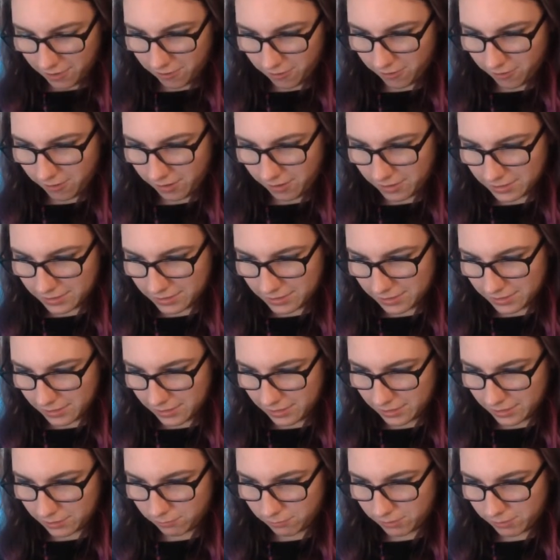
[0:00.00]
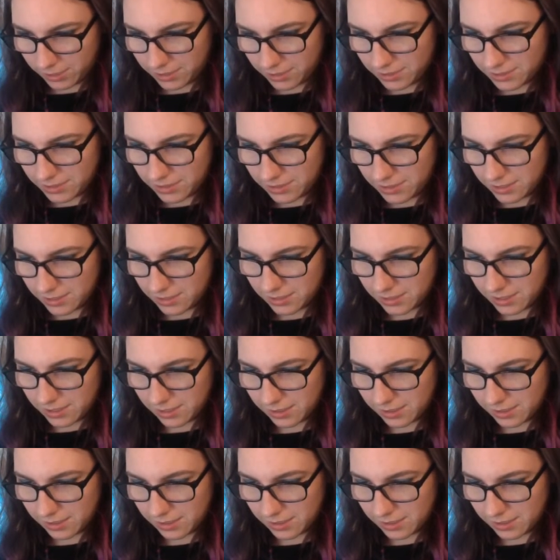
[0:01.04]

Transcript: cross these ones.